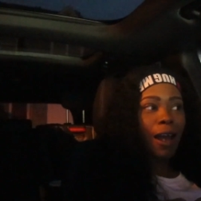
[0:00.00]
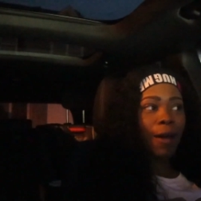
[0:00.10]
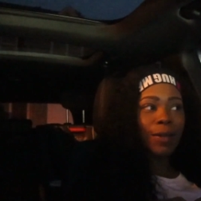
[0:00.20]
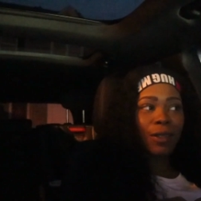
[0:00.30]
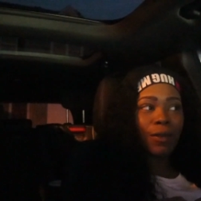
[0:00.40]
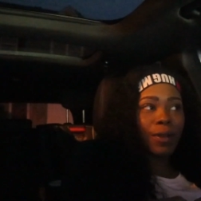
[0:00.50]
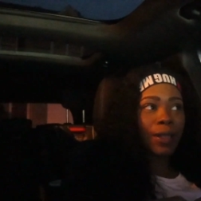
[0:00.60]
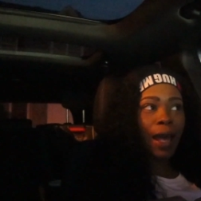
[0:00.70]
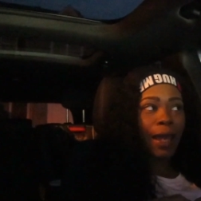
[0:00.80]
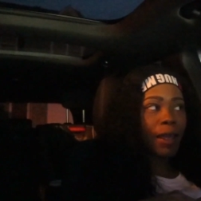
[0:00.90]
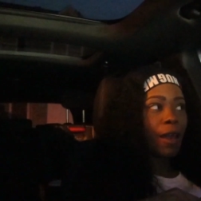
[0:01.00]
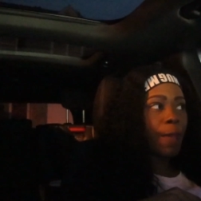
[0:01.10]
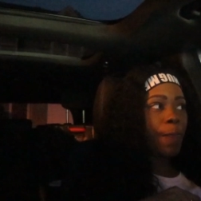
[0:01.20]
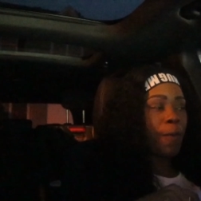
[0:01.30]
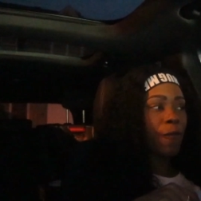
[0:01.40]
I was doing like
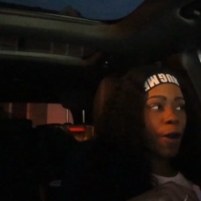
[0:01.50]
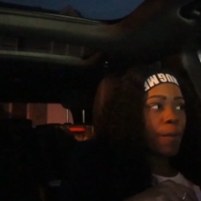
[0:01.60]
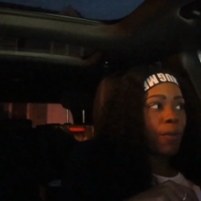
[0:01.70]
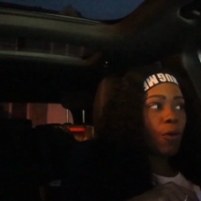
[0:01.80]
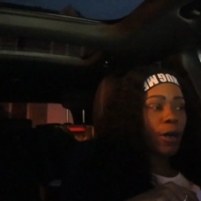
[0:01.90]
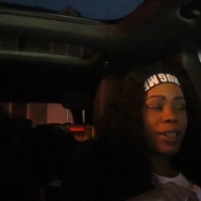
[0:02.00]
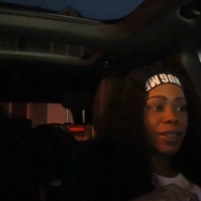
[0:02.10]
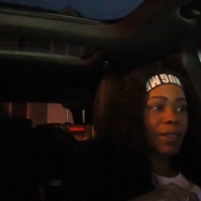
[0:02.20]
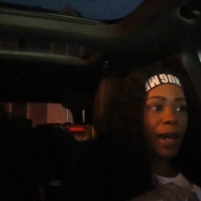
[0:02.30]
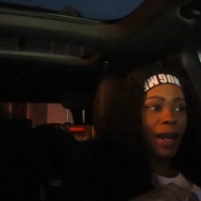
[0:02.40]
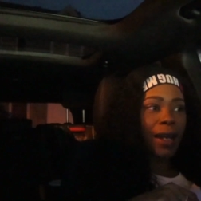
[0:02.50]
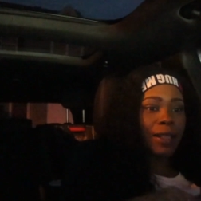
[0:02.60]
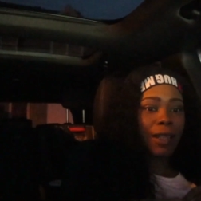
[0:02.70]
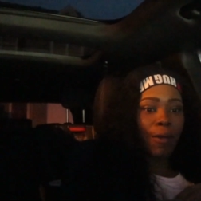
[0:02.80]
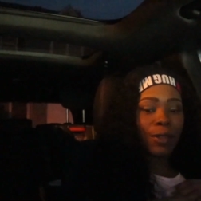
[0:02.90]
the front porch
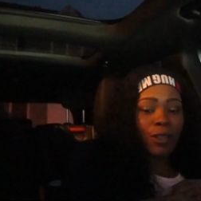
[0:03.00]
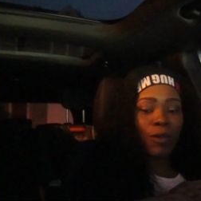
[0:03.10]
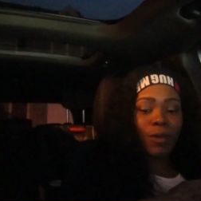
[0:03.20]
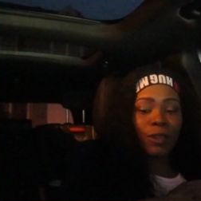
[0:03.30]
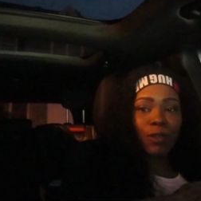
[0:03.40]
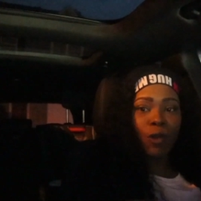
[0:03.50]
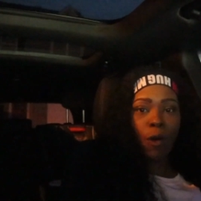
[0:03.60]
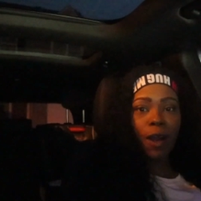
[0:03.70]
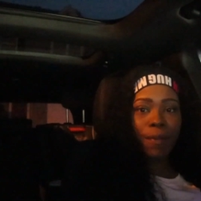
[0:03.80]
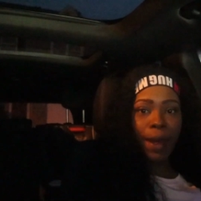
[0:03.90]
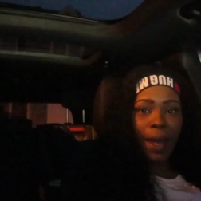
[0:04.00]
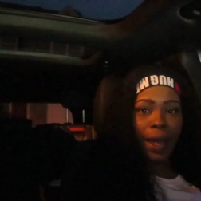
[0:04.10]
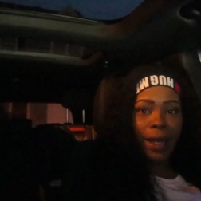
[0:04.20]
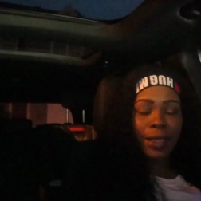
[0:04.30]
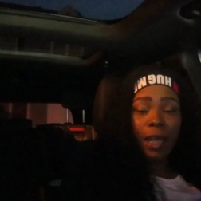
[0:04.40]
signs. I was doing
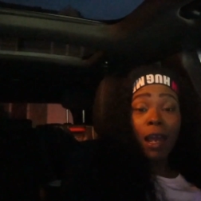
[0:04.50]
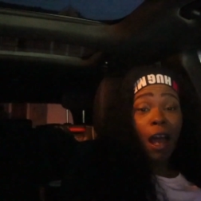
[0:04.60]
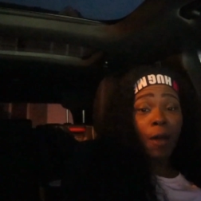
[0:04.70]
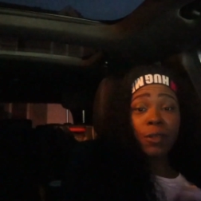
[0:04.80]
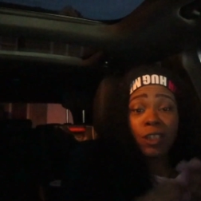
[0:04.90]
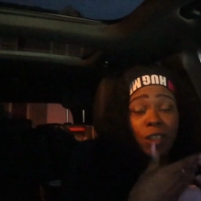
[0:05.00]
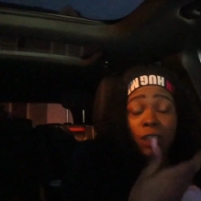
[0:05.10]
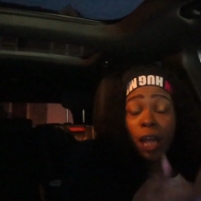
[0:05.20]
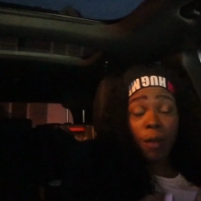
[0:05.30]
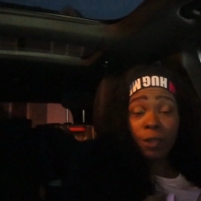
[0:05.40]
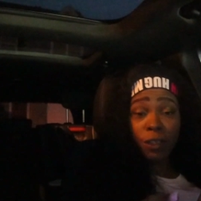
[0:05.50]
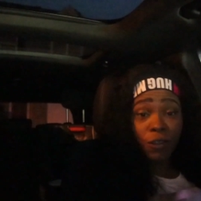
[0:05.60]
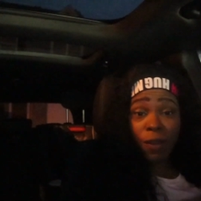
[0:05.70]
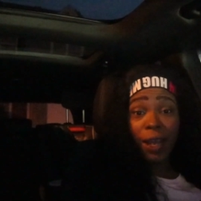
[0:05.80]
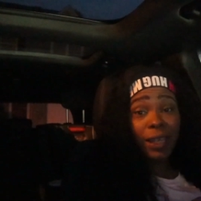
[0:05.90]
doormats. I was
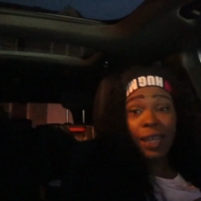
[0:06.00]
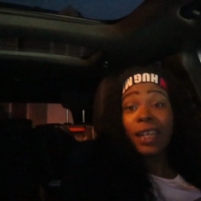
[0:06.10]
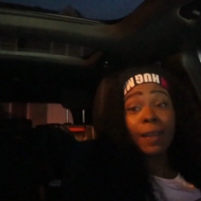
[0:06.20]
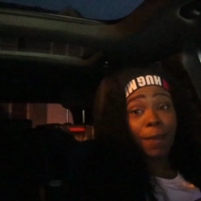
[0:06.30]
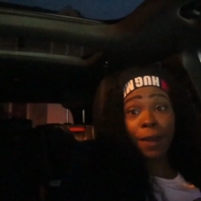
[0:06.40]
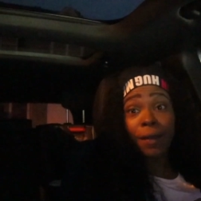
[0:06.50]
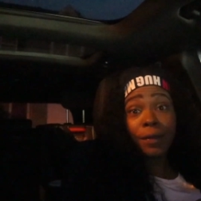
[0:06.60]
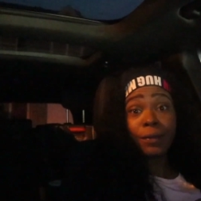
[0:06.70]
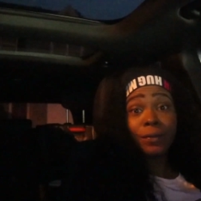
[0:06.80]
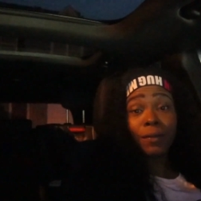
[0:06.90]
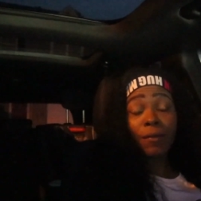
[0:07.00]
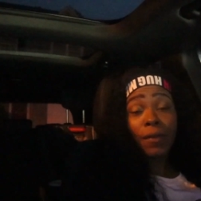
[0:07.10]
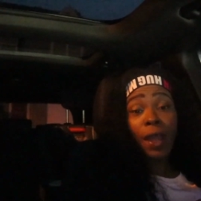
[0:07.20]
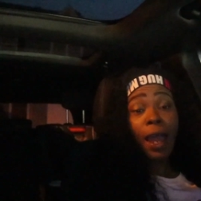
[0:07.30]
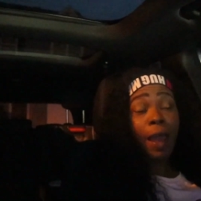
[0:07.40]
just trying anything.
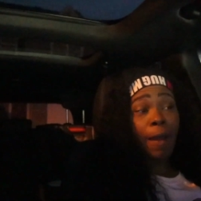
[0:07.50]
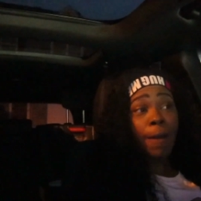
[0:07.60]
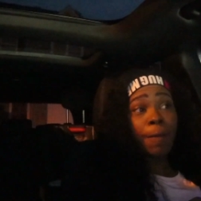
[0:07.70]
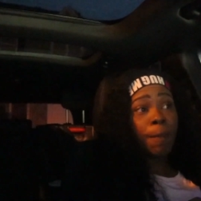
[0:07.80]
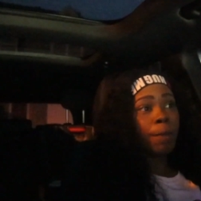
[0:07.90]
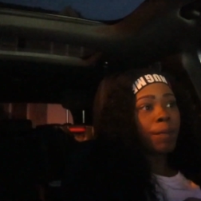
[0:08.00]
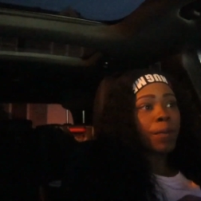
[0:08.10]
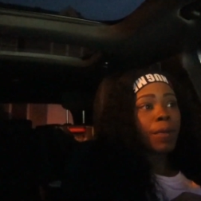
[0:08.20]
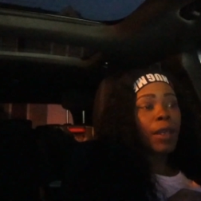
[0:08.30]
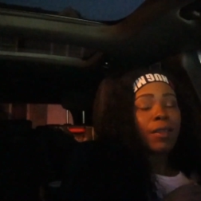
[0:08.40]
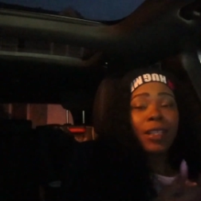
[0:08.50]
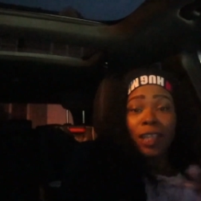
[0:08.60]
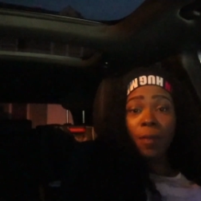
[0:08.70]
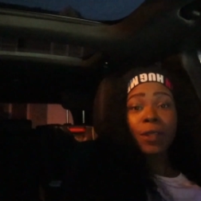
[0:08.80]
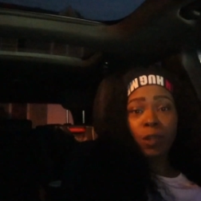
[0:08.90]
And the
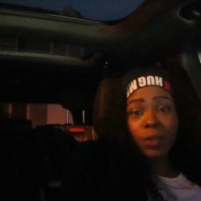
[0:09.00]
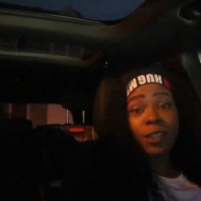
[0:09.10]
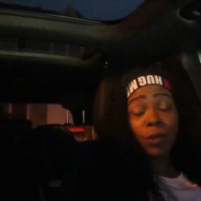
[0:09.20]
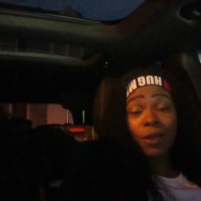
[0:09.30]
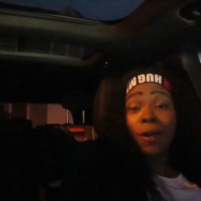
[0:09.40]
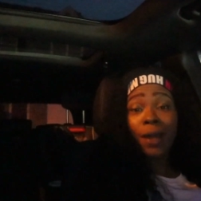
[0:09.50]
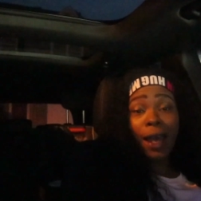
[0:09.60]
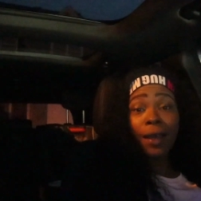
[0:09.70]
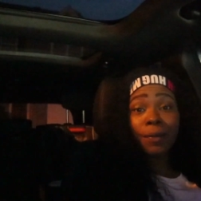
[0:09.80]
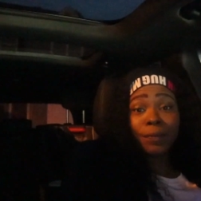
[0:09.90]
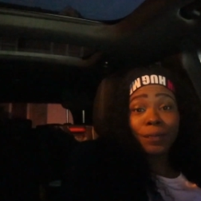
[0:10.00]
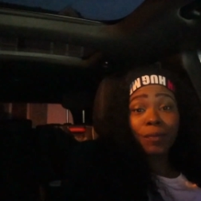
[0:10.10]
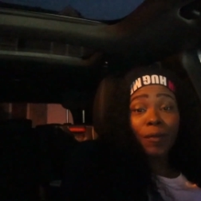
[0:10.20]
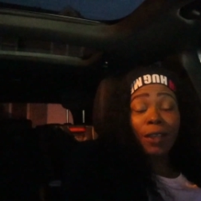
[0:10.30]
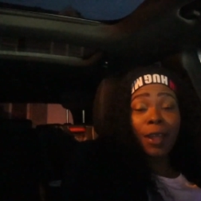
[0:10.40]
tumblers was doing okay.
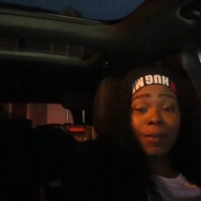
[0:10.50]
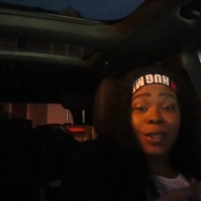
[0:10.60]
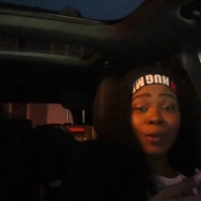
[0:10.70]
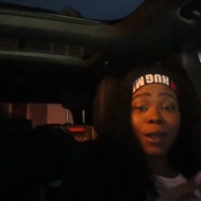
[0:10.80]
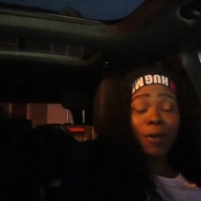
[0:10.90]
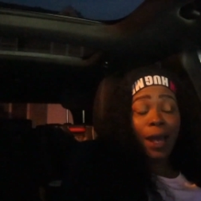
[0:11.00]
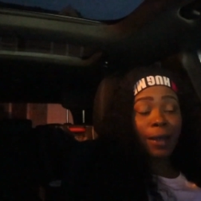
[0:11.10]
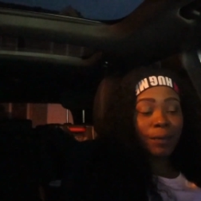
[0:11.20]
They was doing okay.